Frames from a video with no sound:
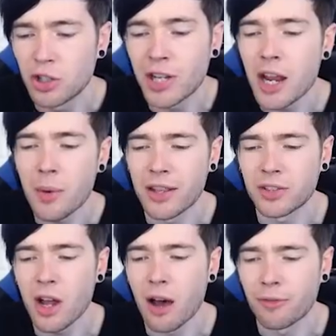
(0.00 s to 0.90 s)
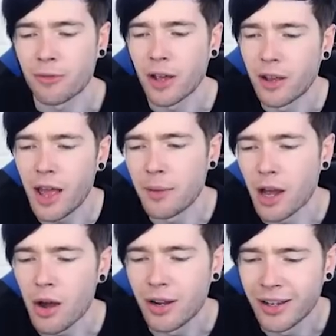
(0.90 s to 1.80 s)
Just take away the stuff. There we
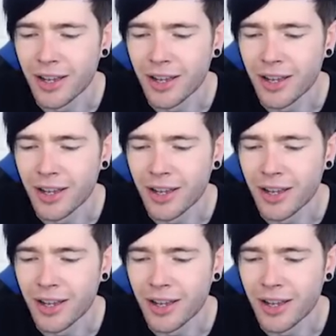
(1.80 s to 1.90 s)
go.